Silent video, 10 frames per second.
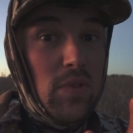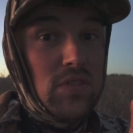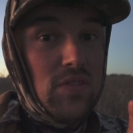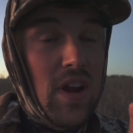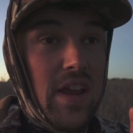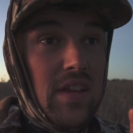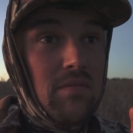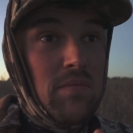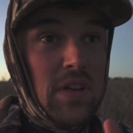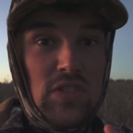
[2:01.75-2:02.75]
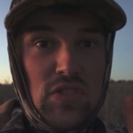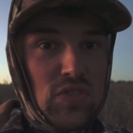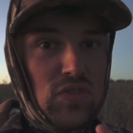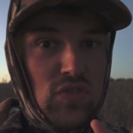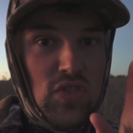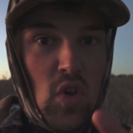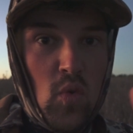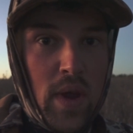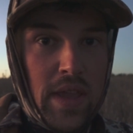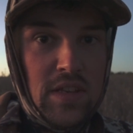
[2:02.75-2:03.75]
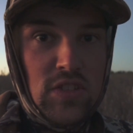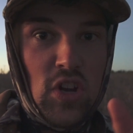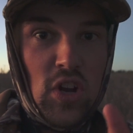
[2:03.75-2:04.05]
looks right, but it's so quick. He just